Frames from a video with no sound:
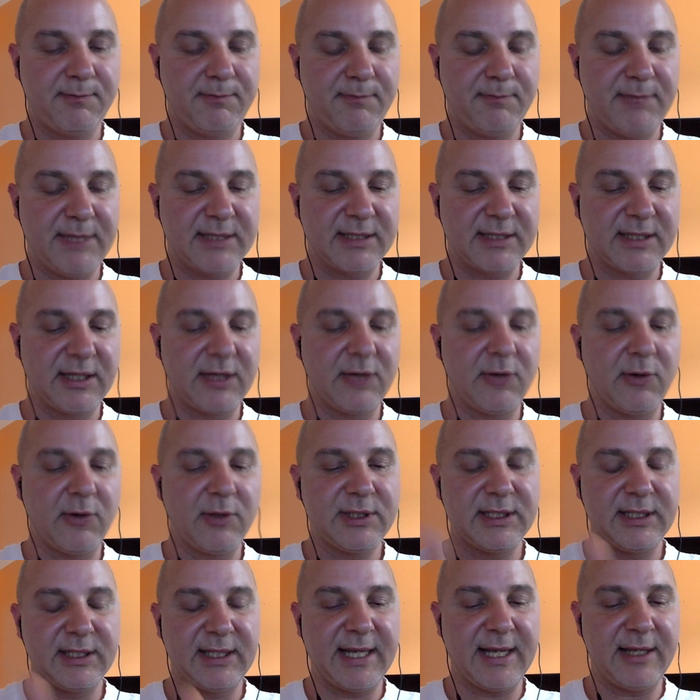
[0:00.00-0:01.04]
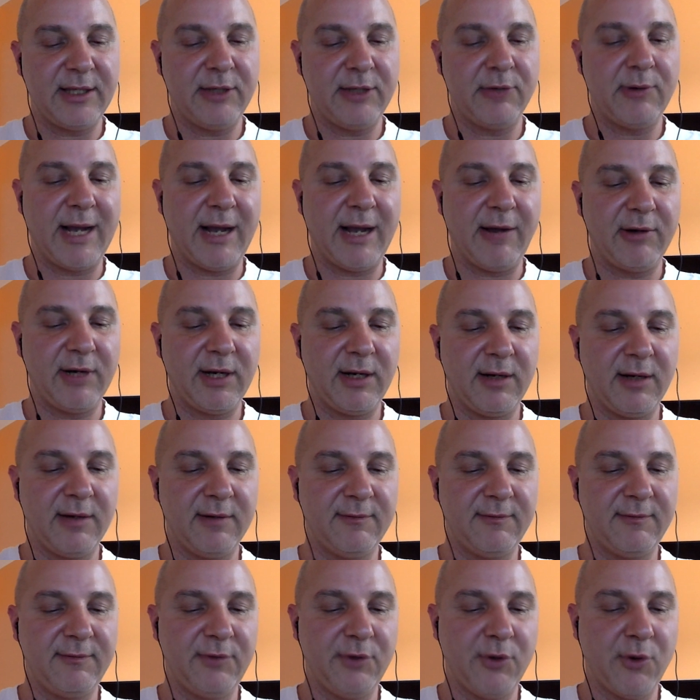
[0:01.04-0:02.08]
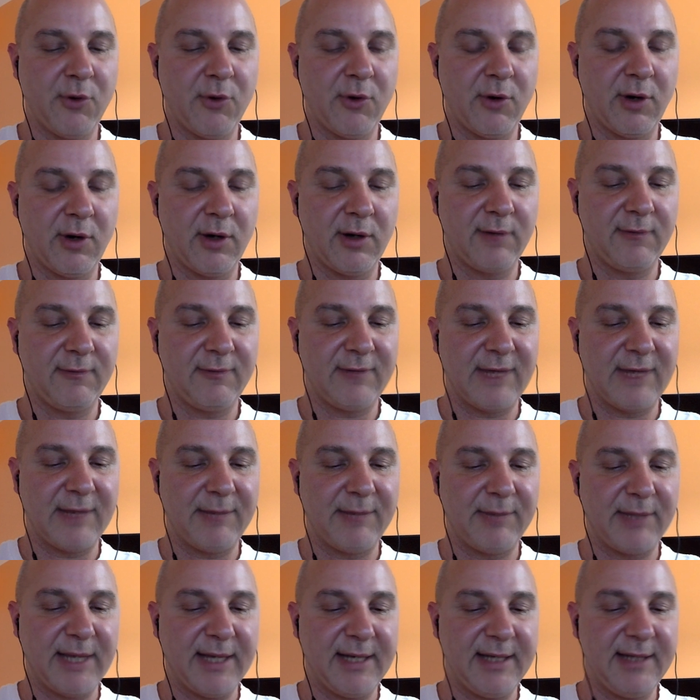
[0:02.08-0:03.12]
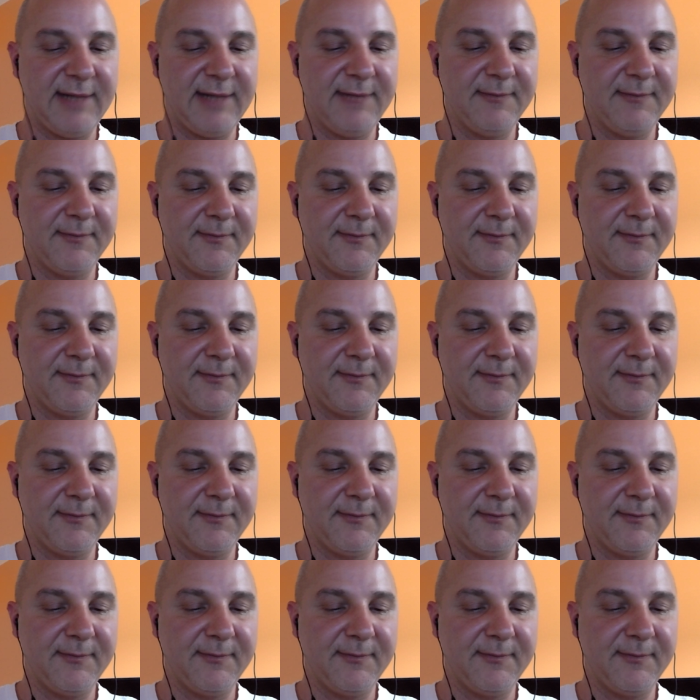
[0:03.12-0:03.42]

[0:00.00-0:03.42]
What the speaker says: basically going to get you out of your flight planning.